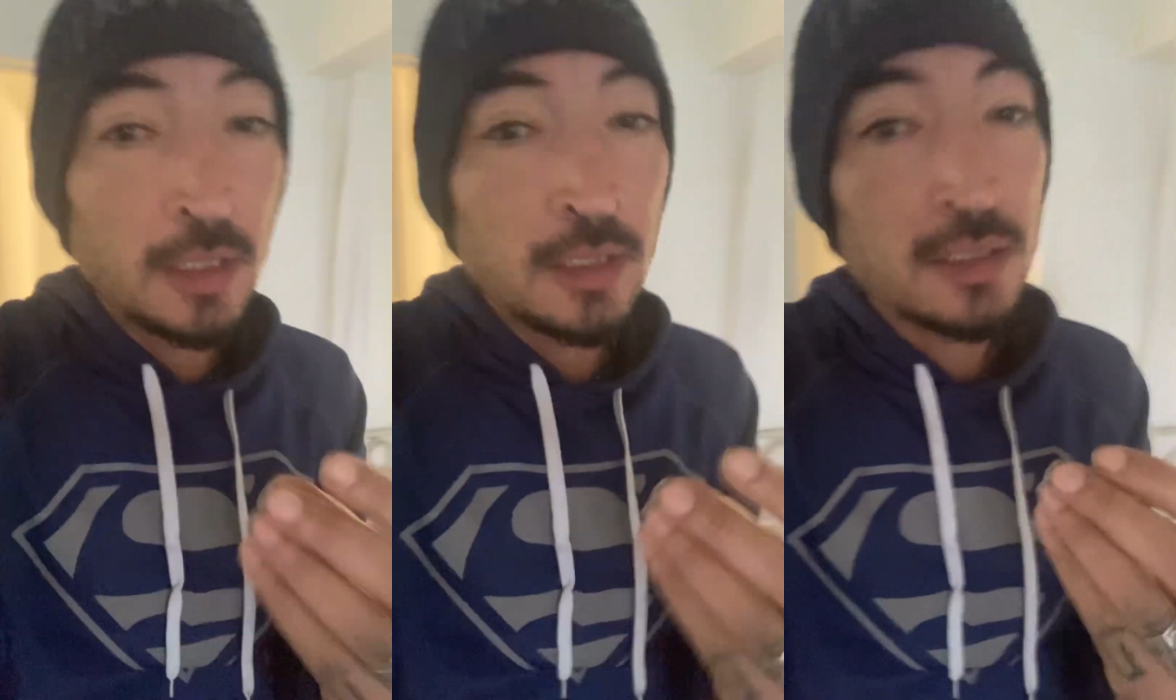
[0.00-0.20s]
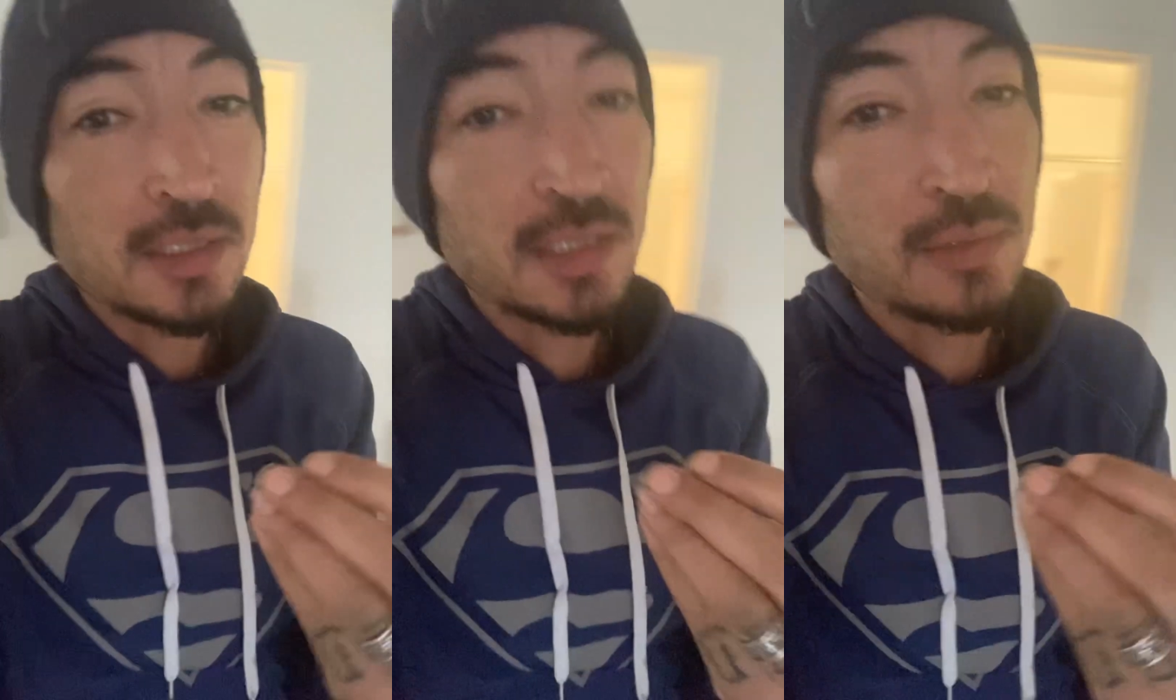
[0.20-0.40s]

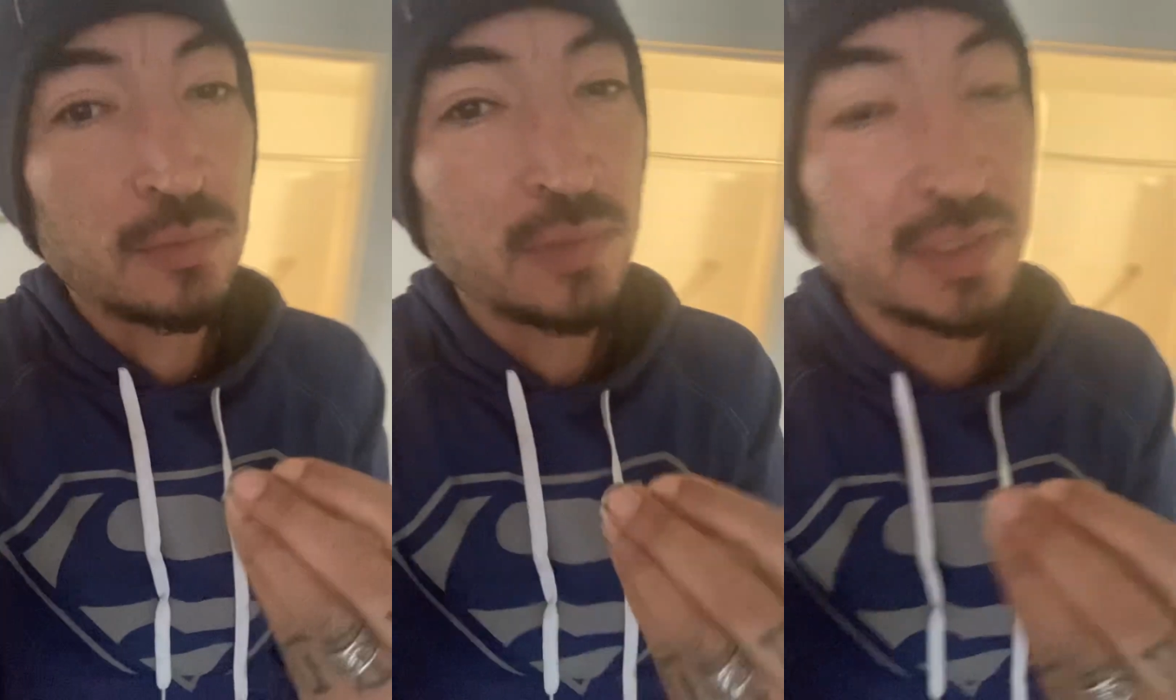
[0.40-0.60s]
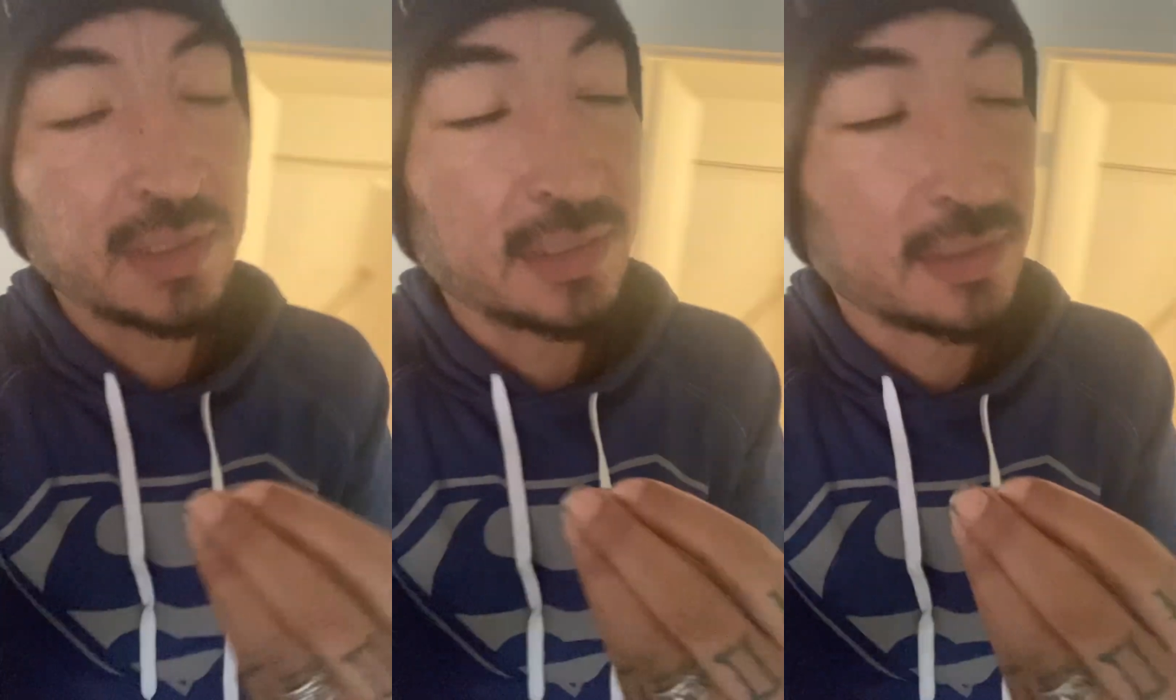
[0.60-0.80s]
So,
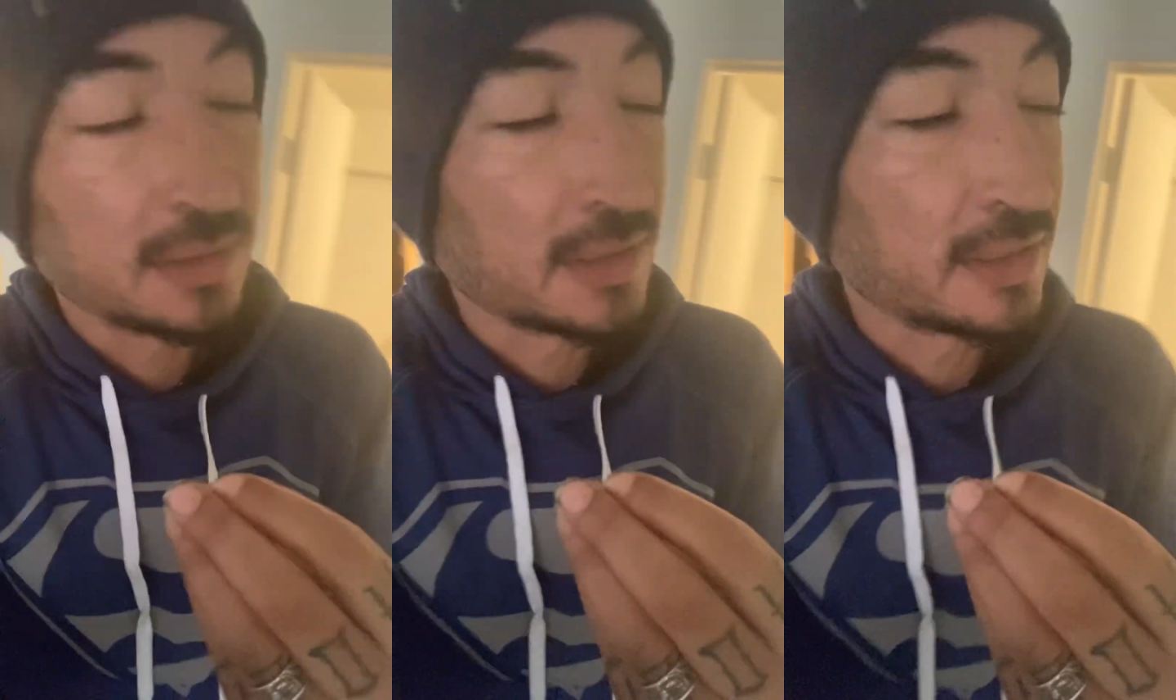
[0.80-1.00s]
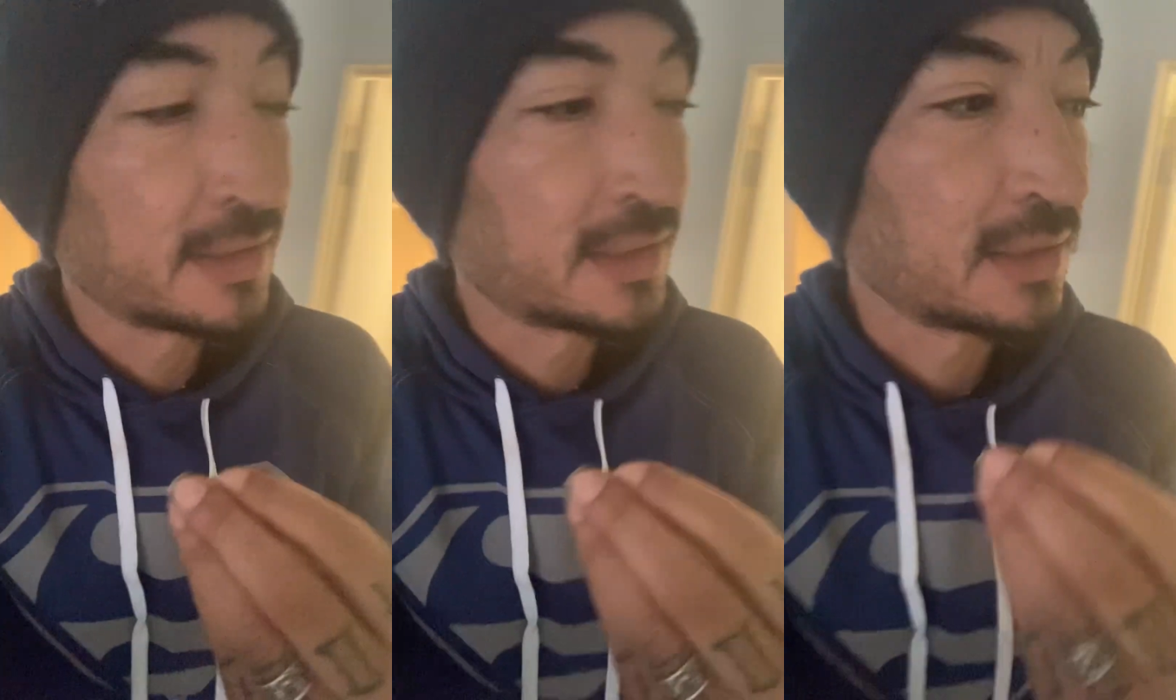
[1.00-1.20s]
what
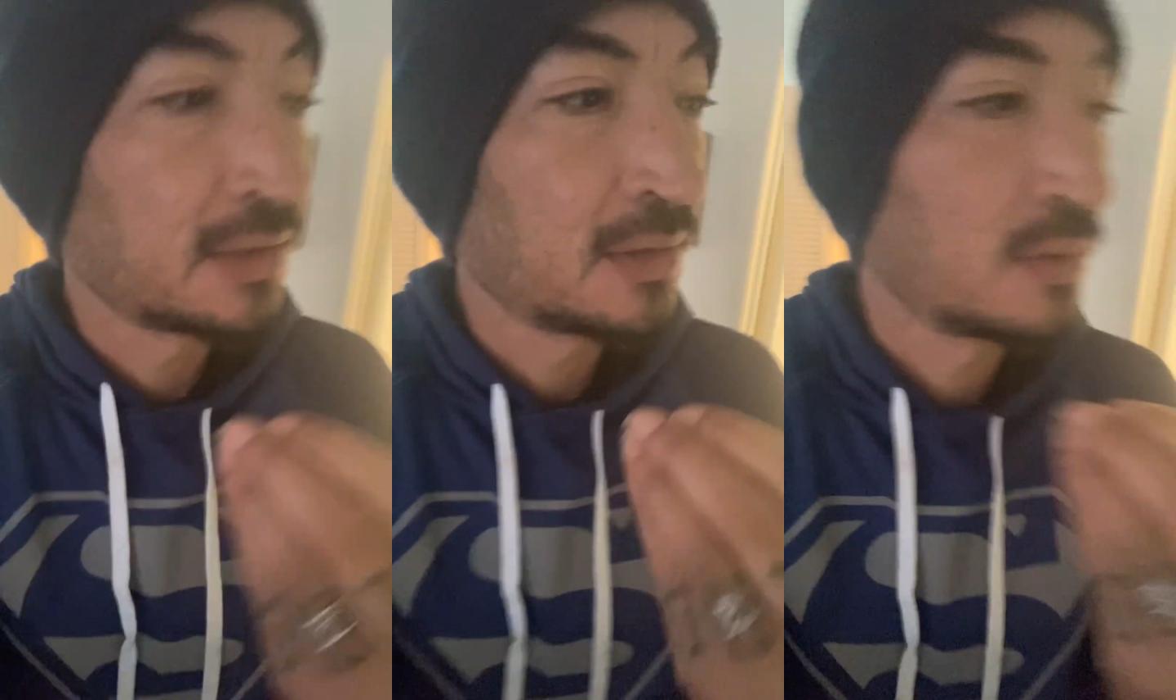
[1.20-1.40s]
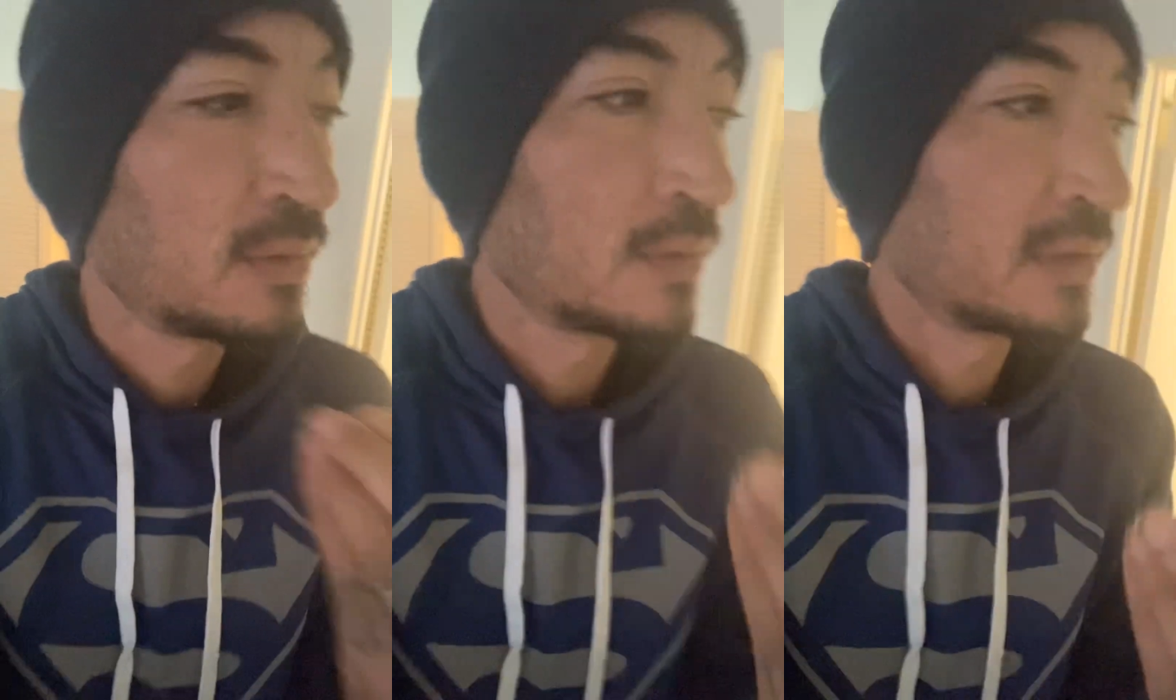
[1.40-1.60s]
this, of
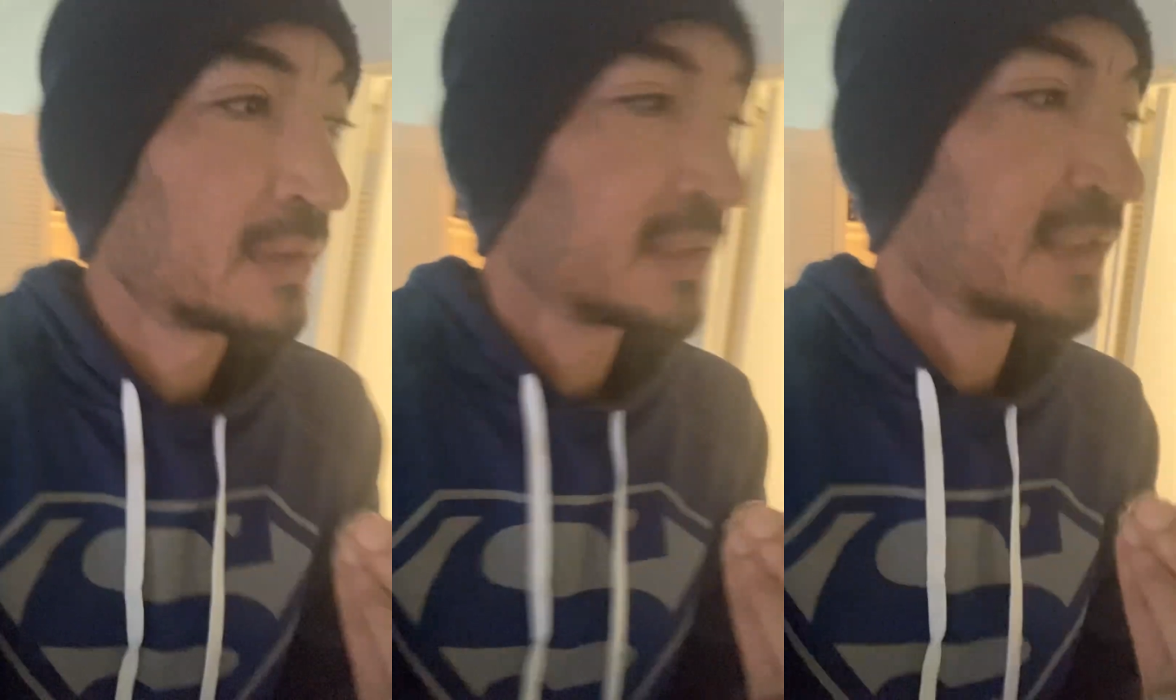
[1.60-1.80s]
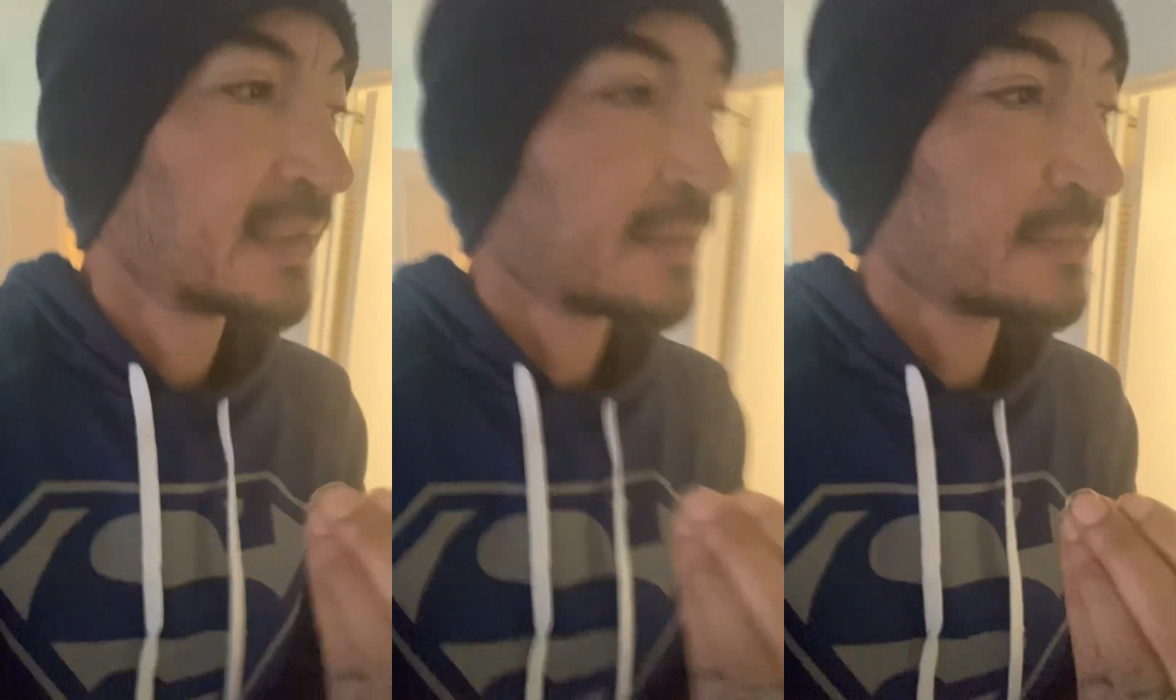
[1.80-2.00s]

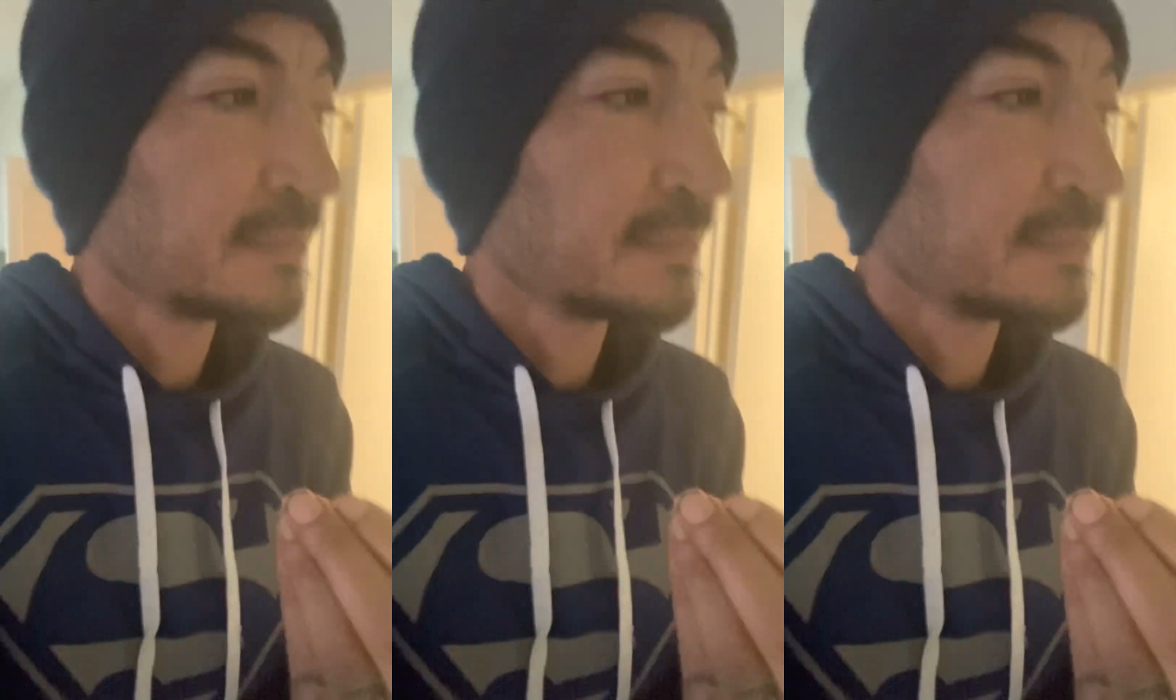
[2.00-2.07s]
course,